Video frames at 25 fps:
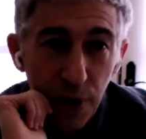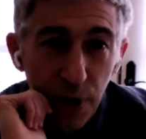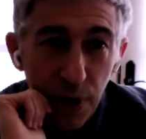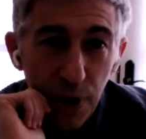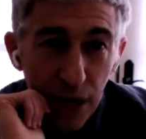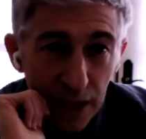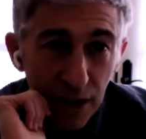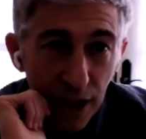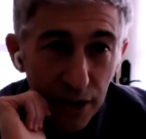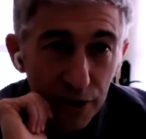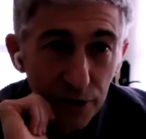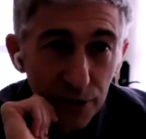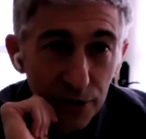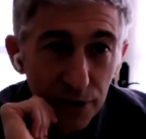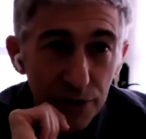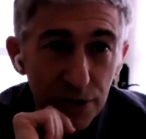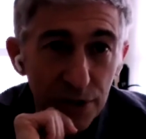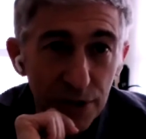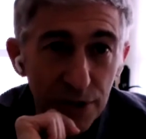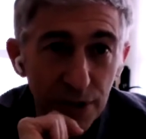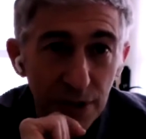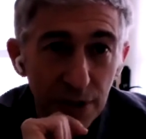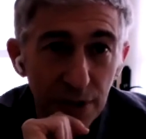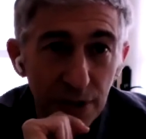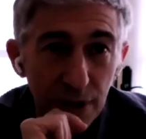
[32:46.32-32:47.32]

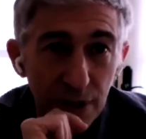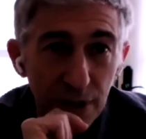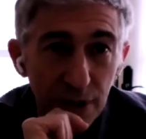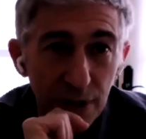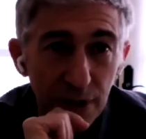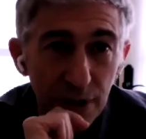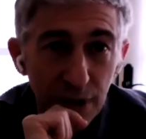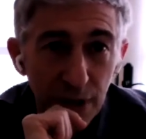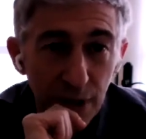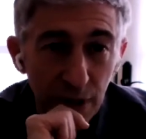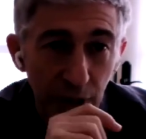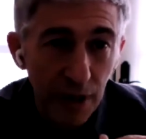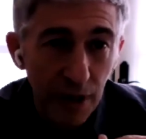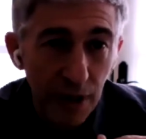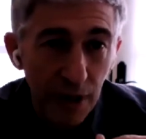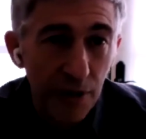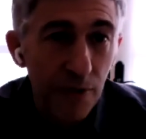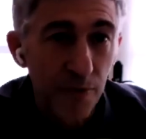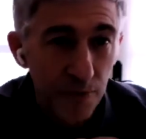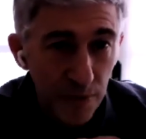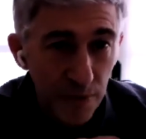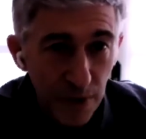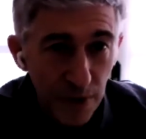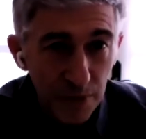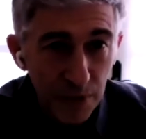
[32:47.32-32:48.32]
regulators,
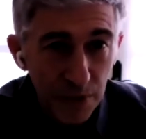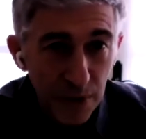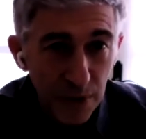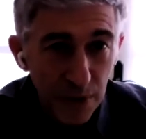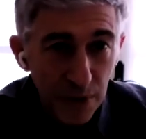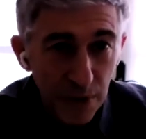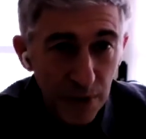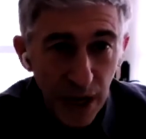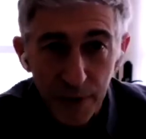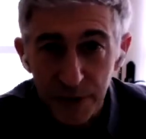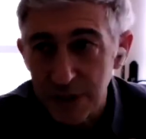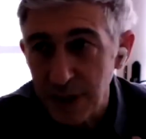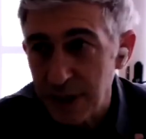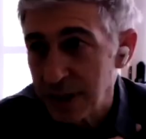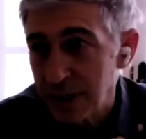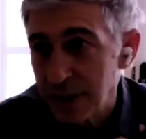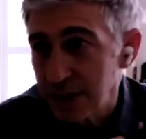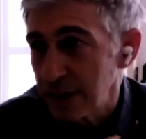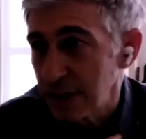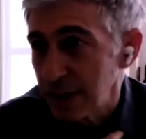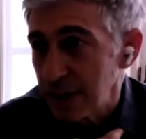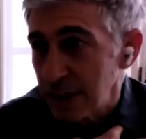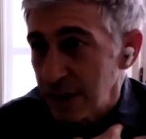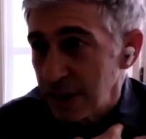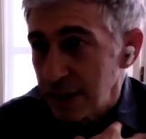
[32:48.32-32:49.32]
like when I was
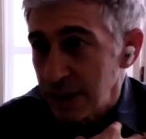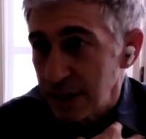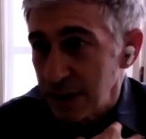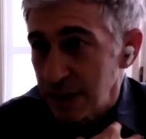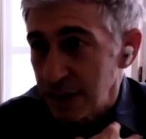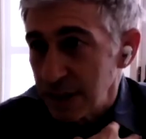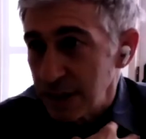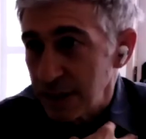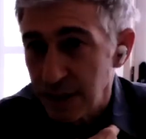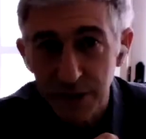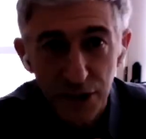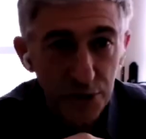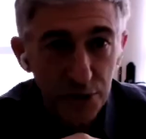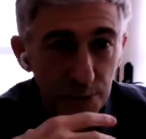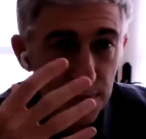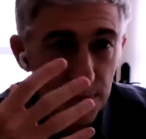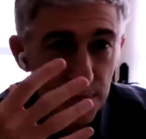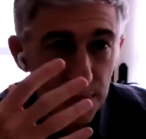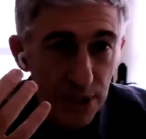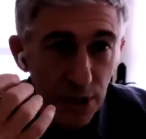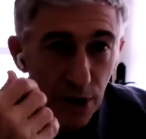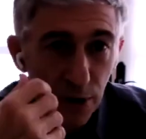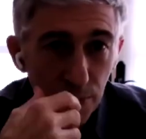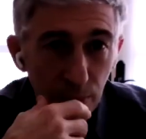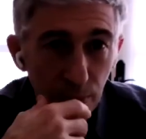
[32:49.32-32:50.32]
at uh,
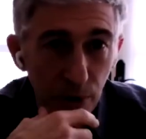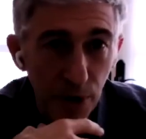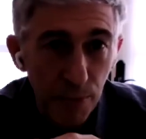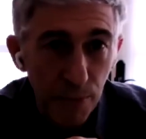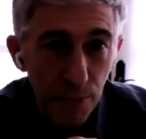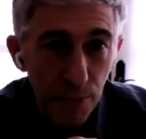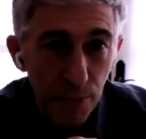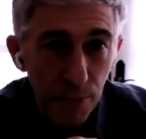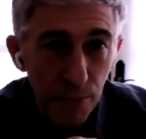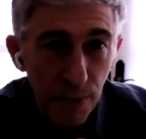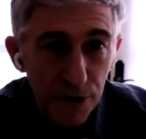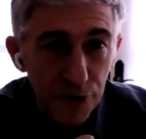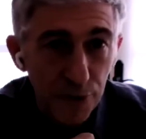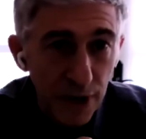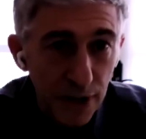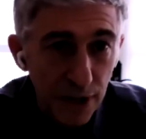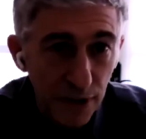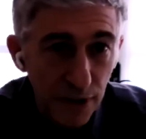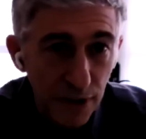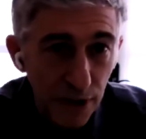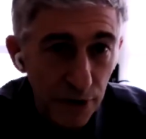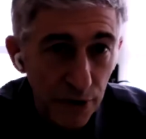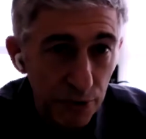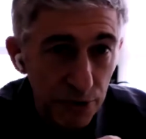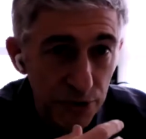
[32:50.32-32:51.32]
HSBC, our, our, major
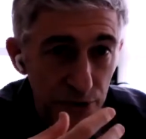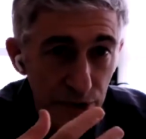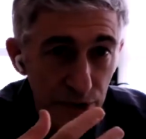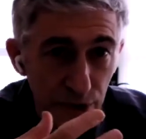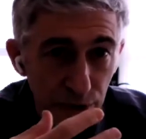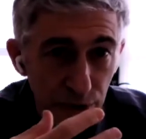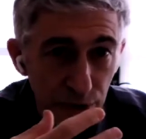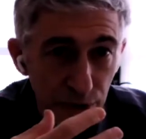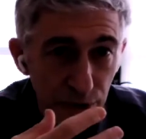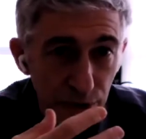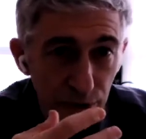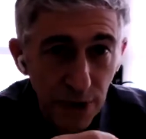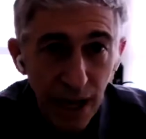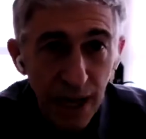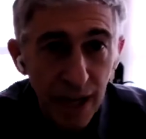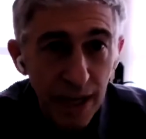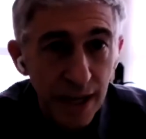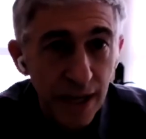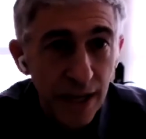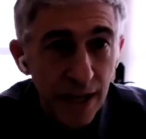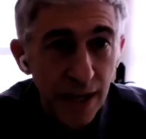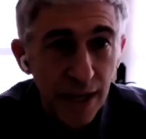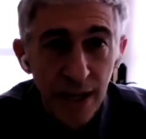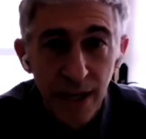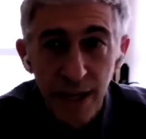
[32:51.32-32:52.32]
regulator was the
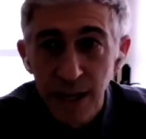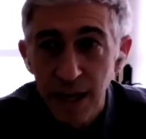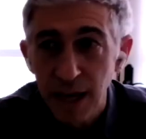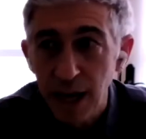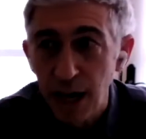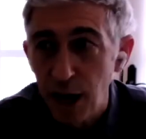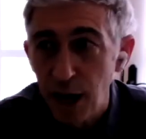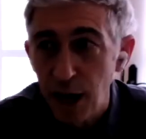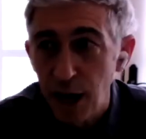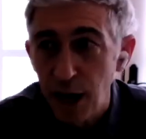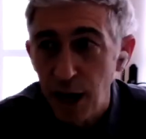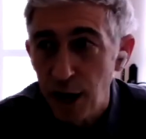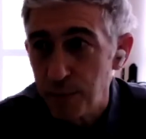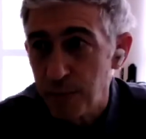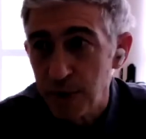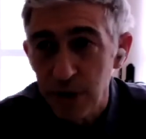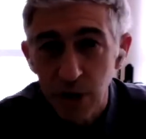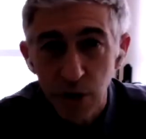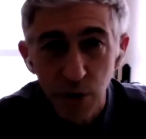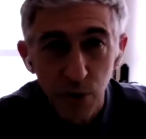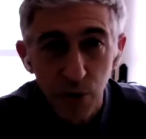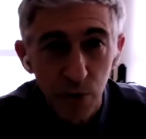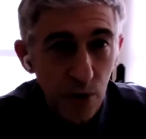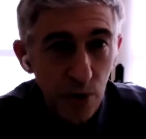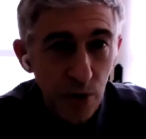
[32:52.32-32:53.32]
UK. Um,
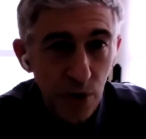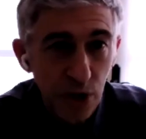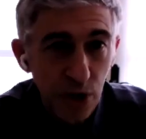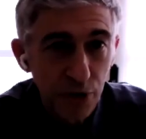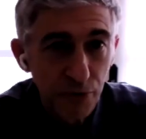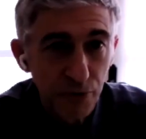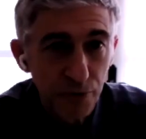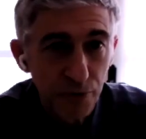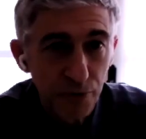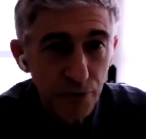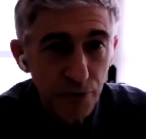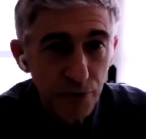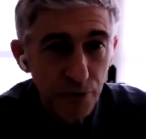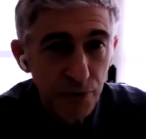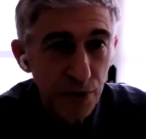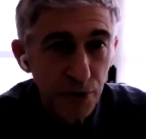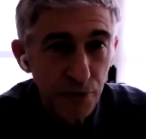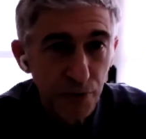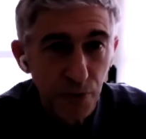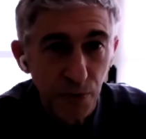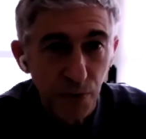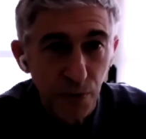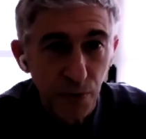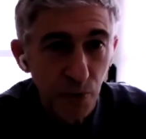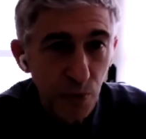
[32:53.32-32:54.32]
if
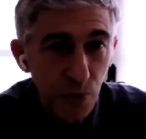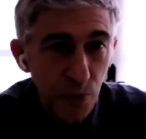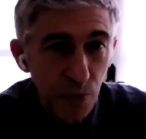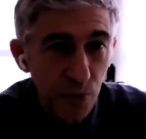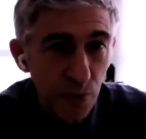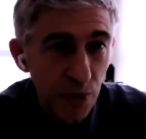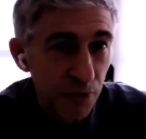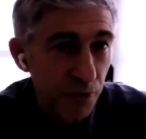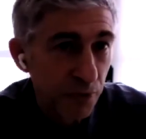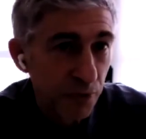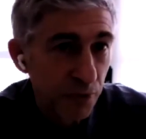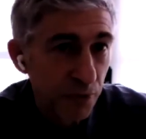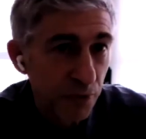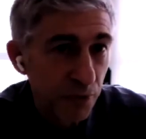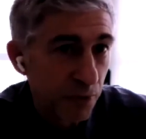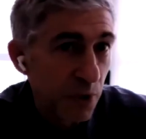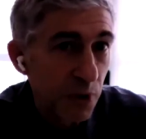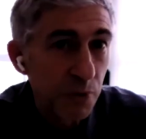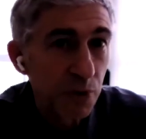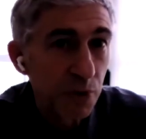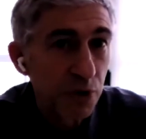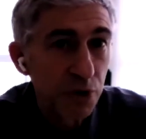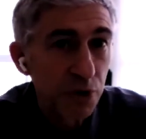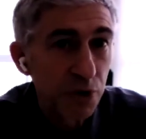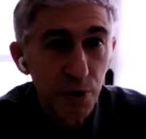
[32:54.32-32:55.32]
if if
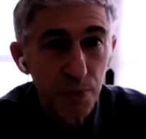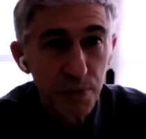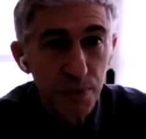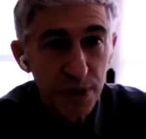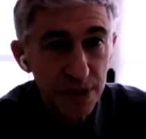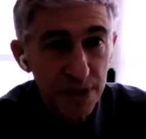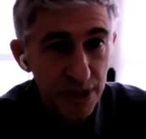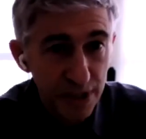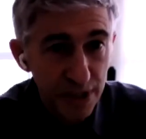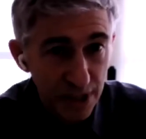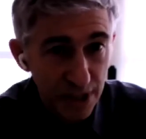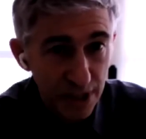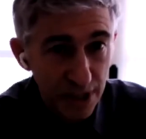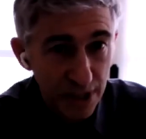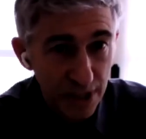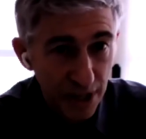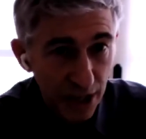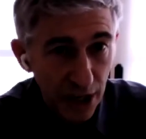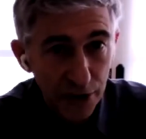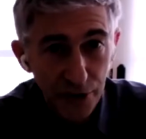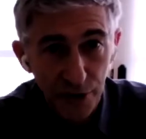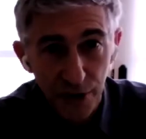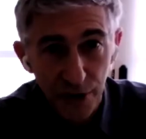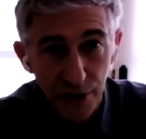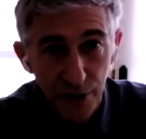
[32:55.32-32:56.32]
we were doing business in
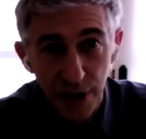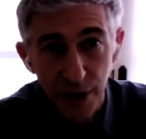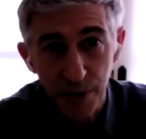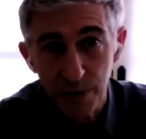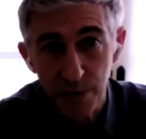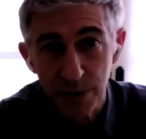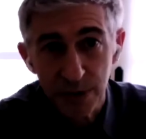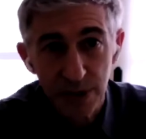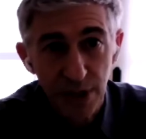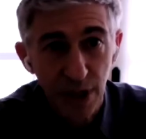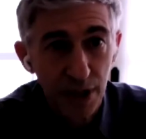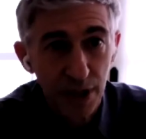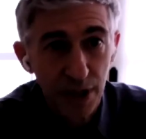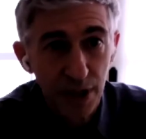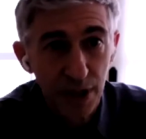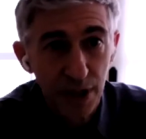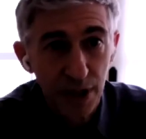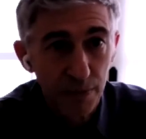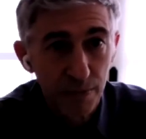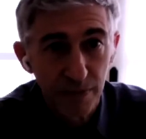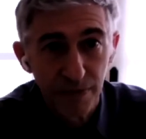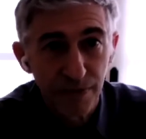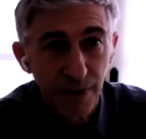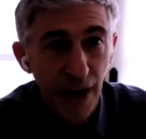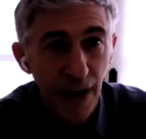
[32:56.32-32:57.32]
a country that was on
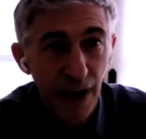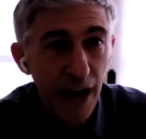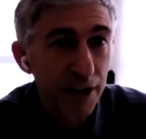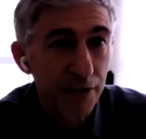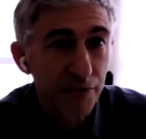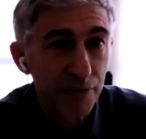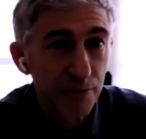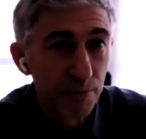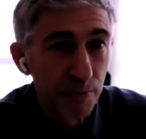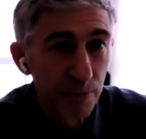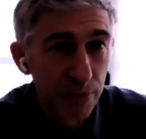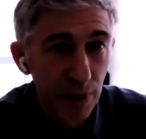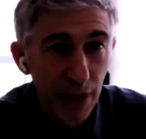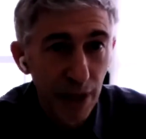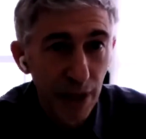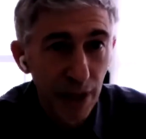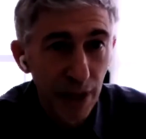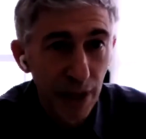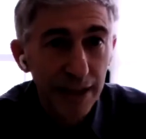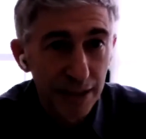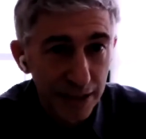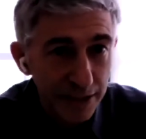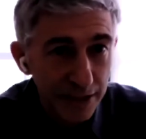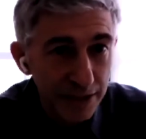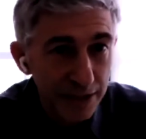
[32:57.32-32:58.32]
the FATF
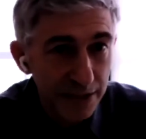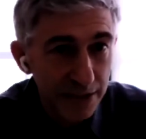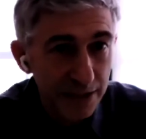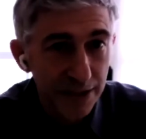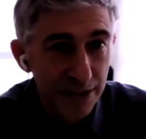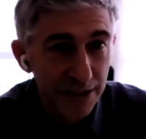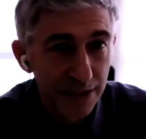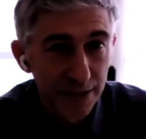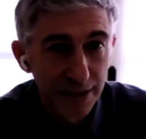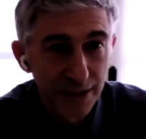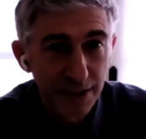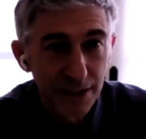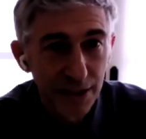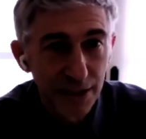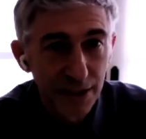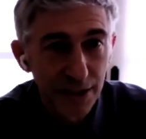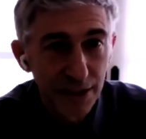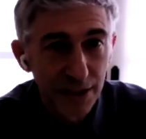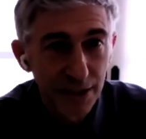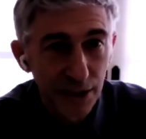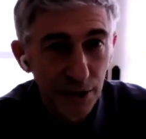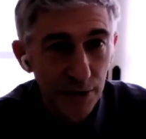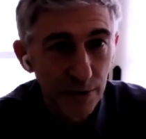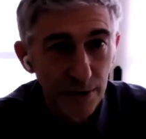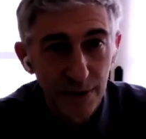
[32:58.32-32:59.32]
blacklist,
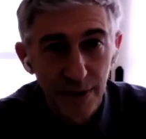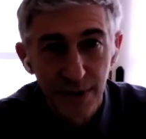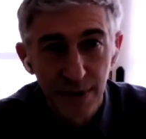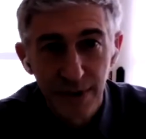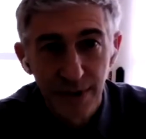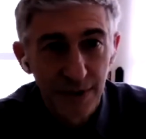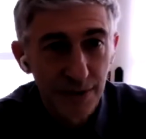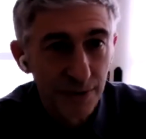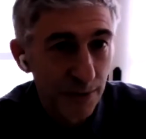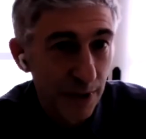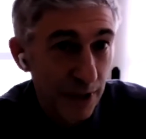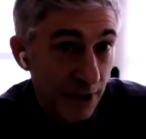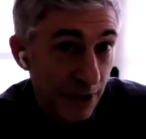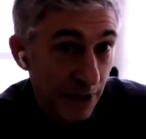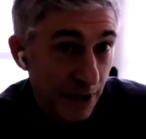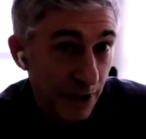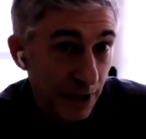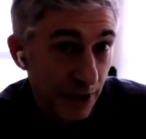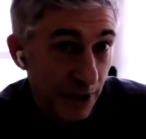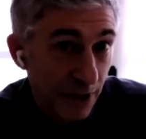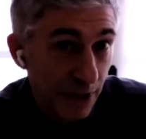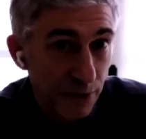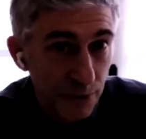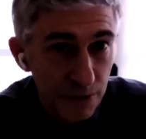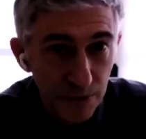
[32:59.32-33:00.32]
you know, the
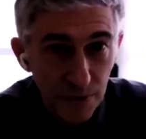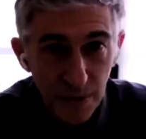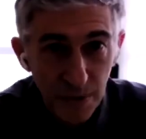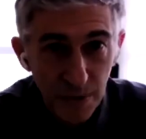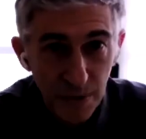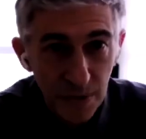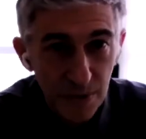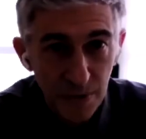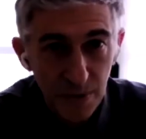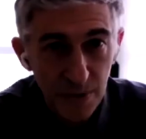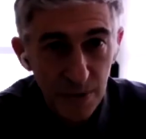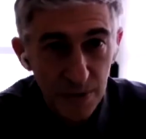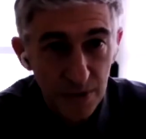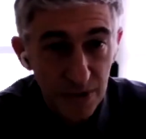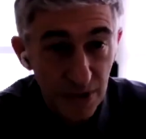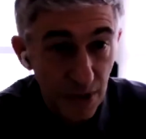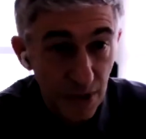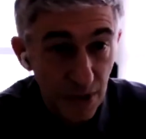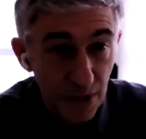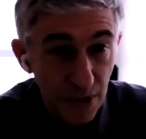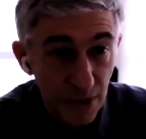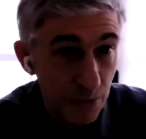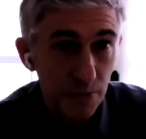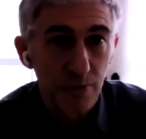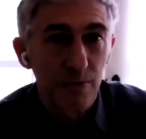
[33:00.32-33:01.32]
regulator would
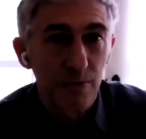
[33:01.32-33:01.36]
would